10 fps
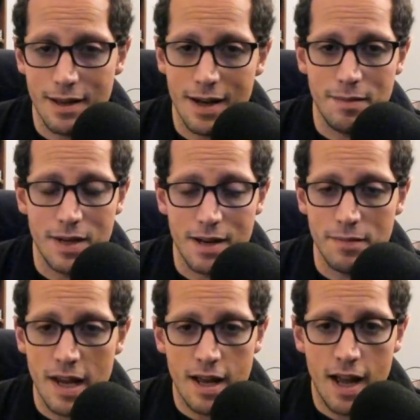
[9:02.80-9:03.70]
I mean,
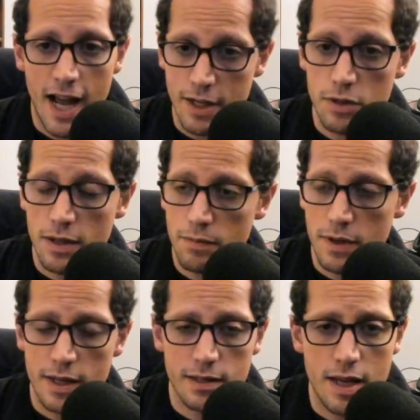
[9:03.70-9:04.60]
I usually am
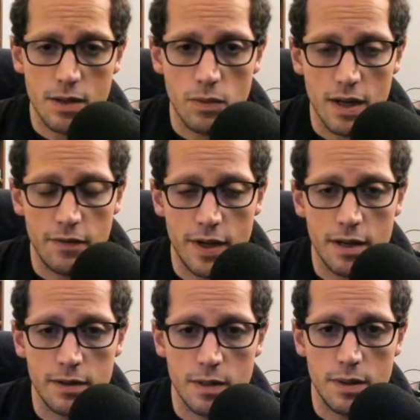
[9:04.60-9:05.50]
pretty excited when I find
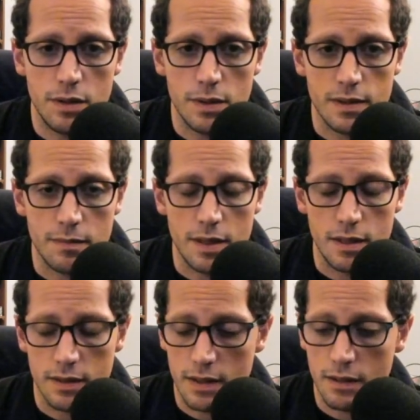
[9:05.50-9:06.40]
out he's going to be doing something.
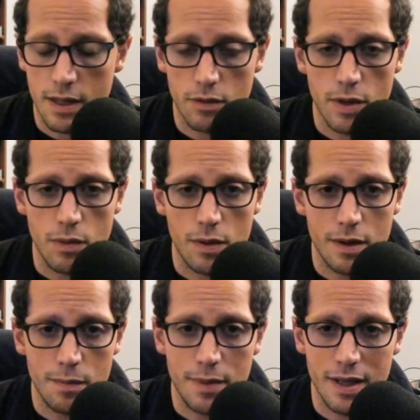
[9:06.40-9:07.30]
He's done a lot of great
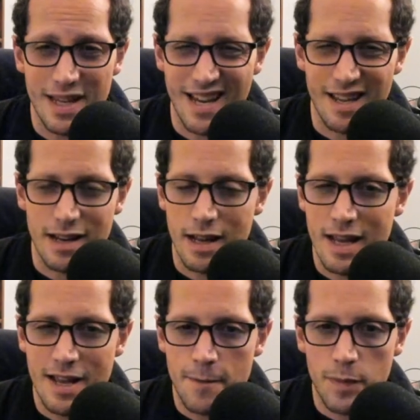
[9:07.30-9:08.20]
work, but yeah,
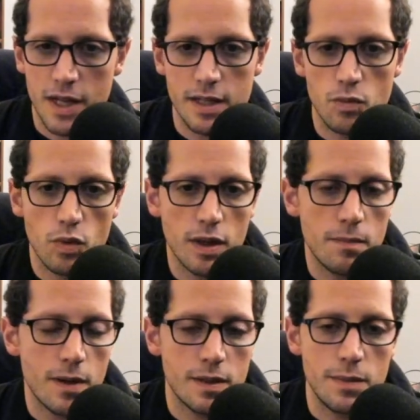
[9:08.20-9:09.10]
it didn't really
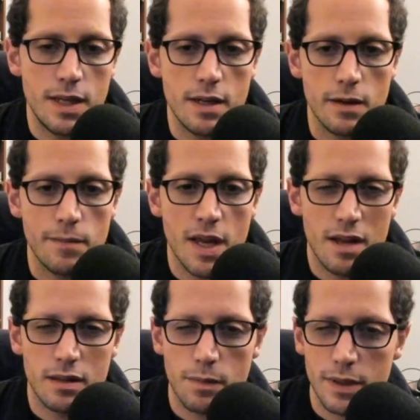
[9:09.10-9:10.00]
impress me here.
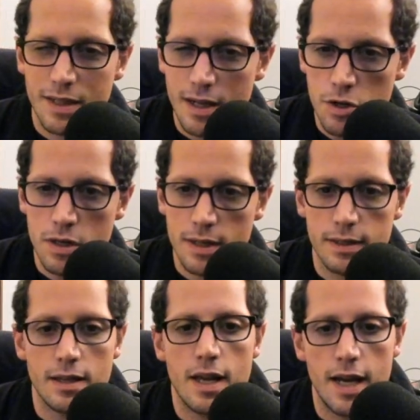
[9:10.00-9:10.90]
The production
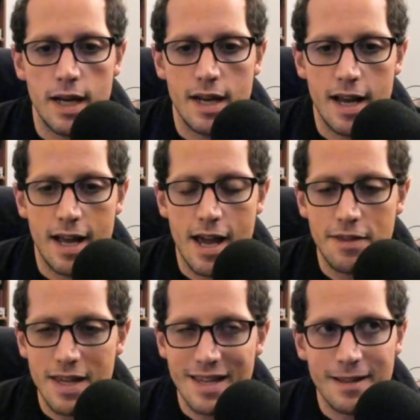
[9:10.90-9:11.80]
design, I
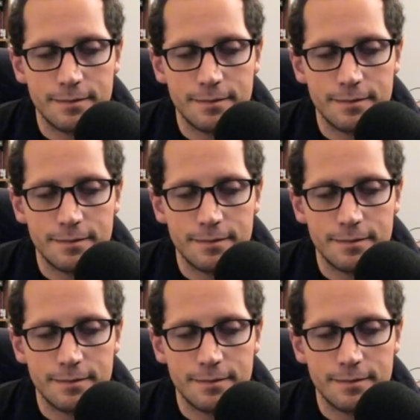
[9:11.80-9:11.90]
think